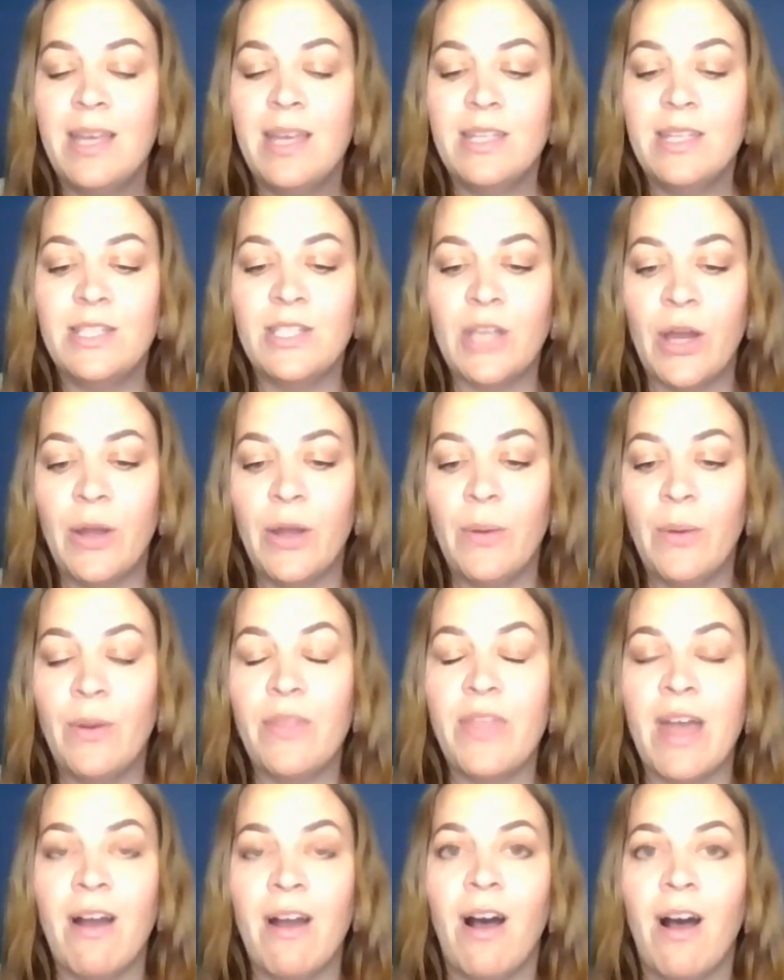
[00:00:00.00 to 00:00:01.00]
So
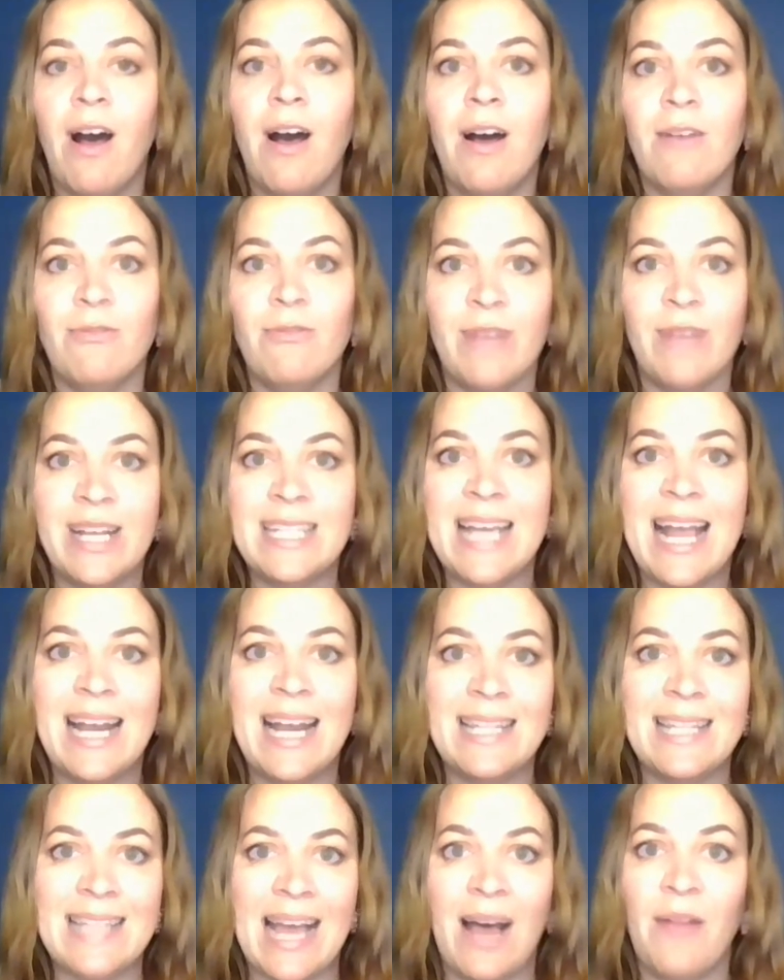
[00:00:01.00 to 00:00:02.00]
there are
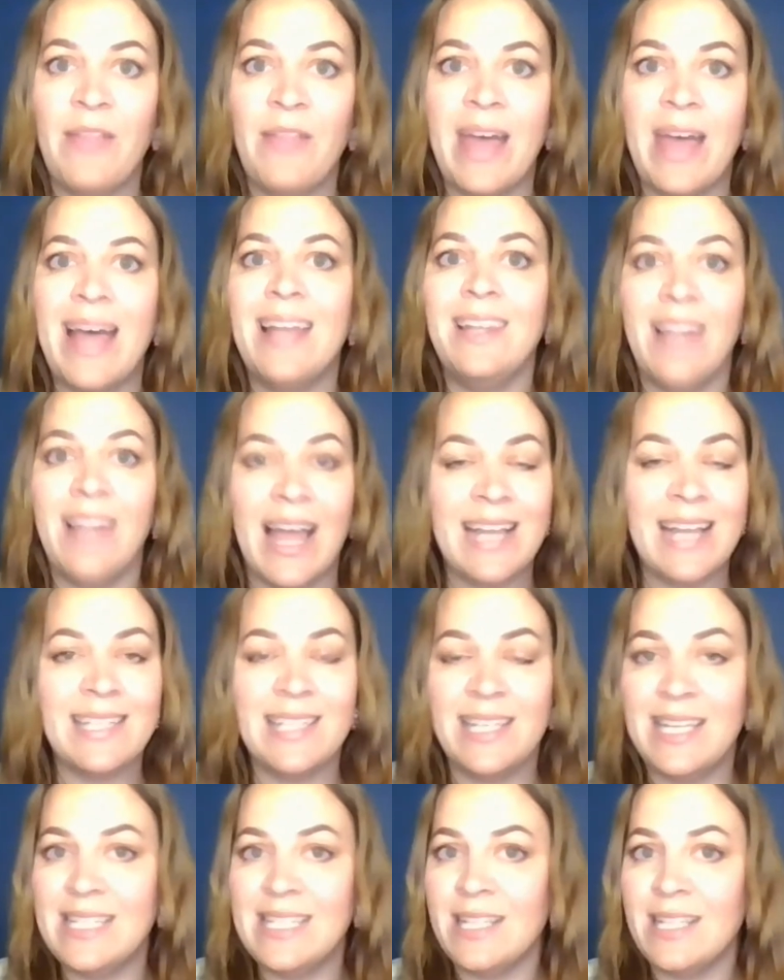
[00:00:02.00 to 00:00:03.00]
retailers out there like
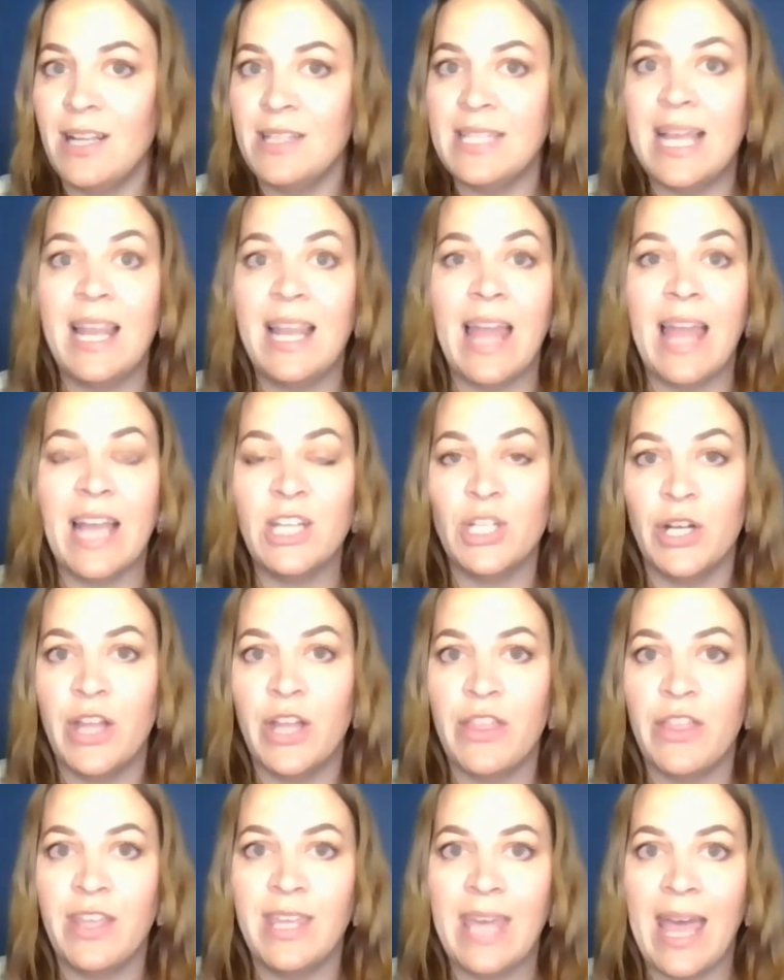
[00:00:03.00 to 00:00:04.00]
Sydney's Closet, like
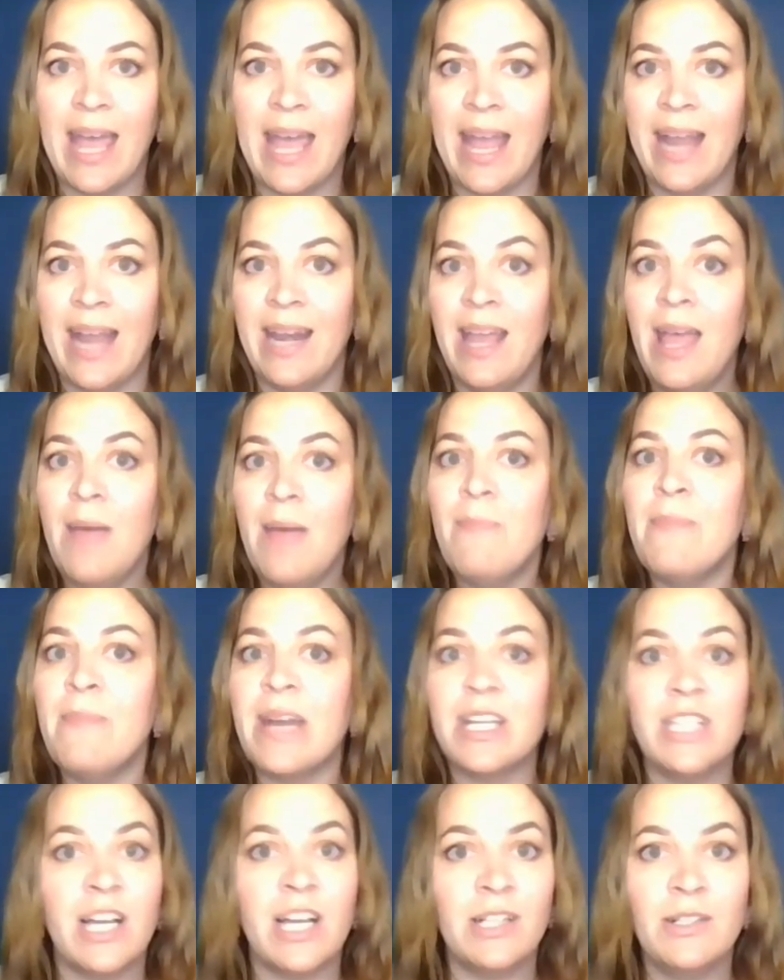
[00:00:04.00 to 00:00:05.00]
Jonathan Kayne,
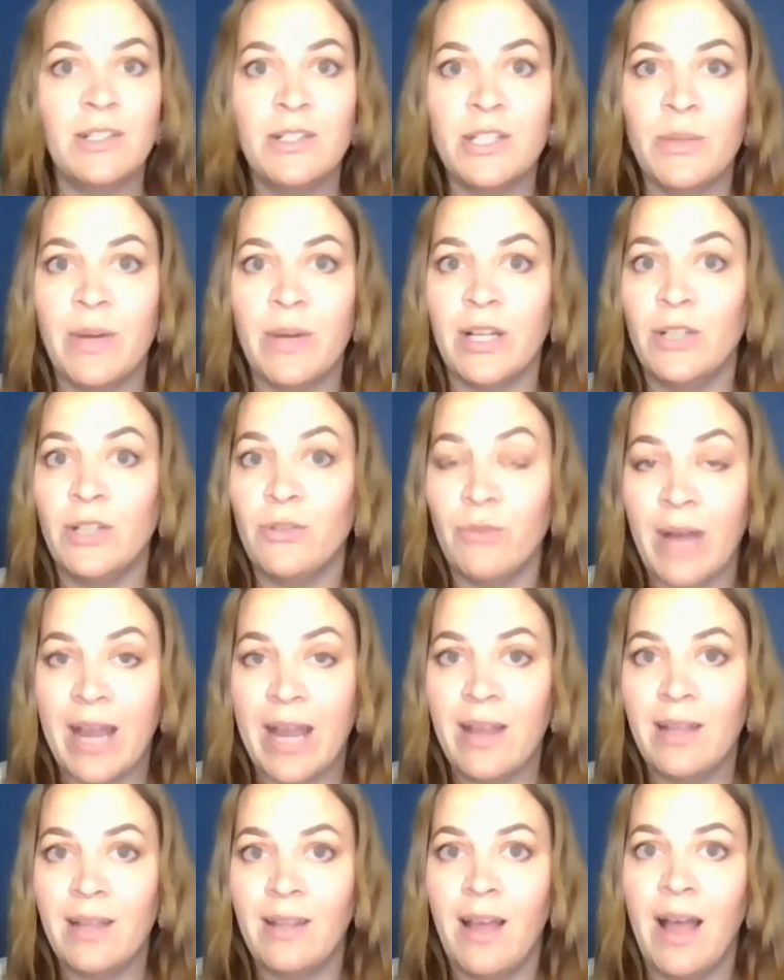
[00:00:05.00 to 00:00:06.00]
McDougall do a
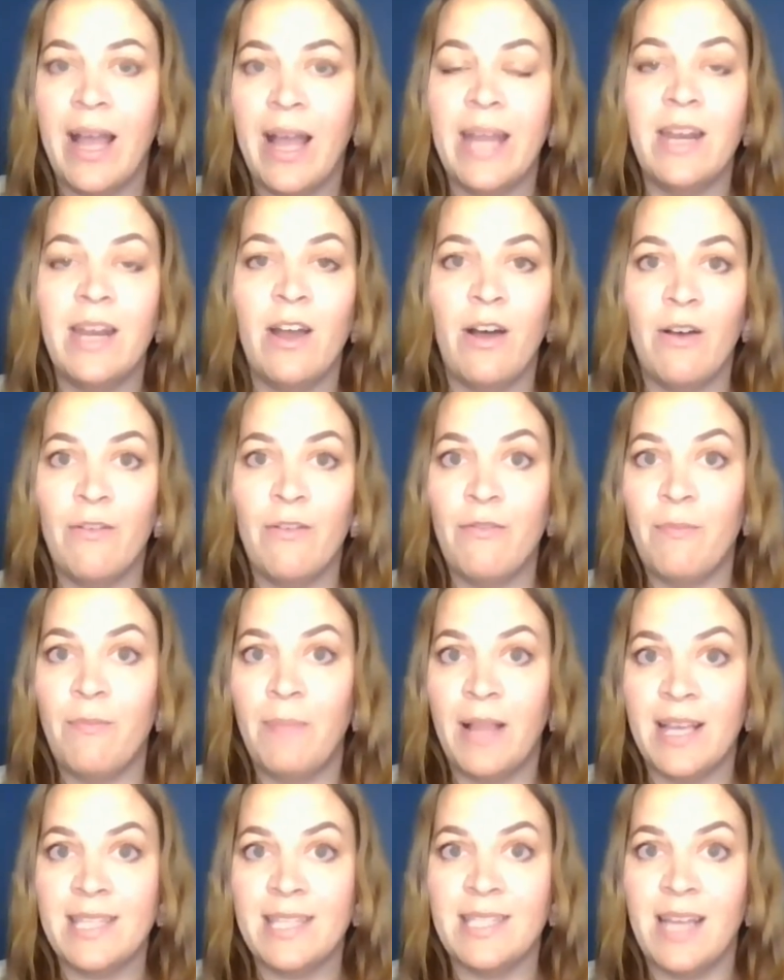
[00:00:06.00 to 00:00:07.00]
great line of
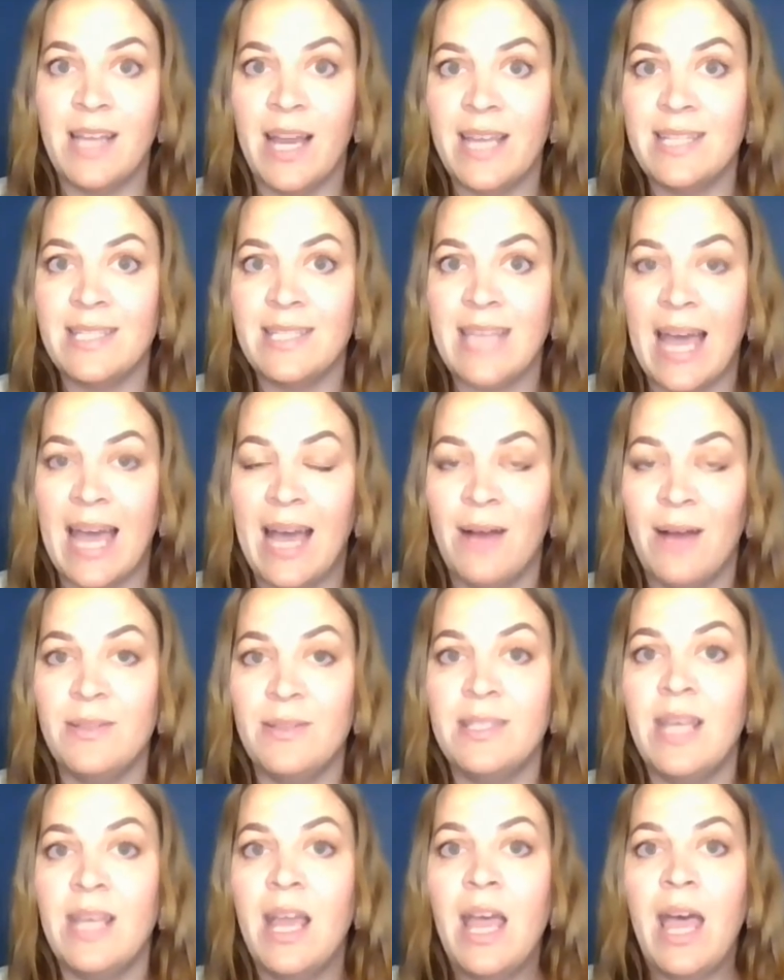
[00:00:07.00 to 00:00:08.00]
plus size
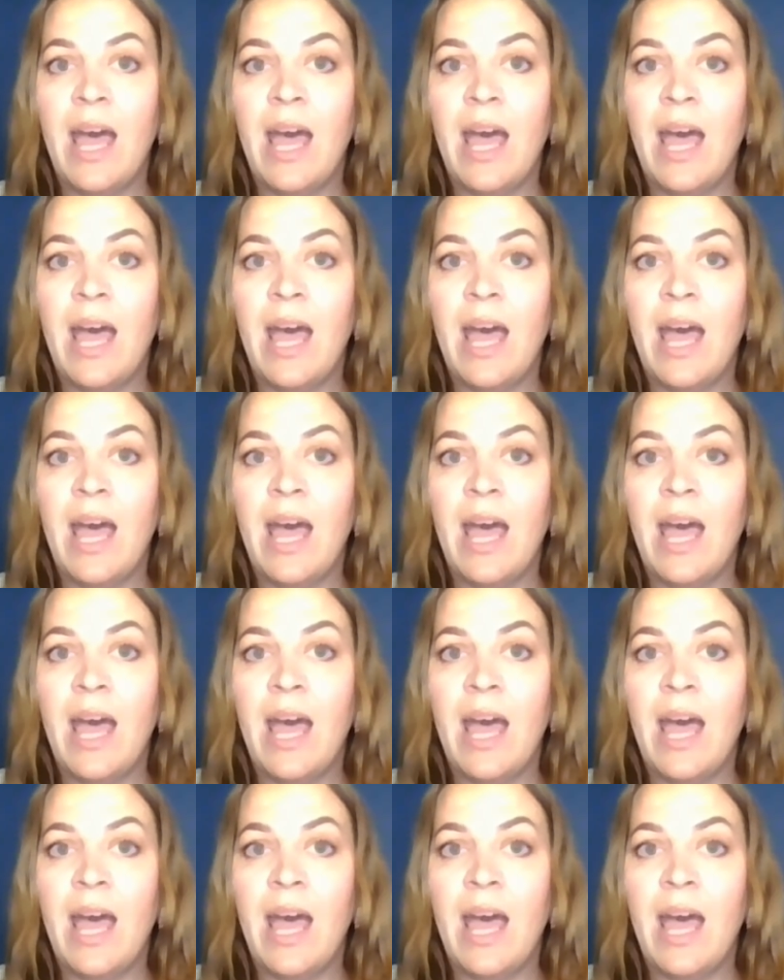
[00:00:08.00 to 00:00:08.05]
gowns.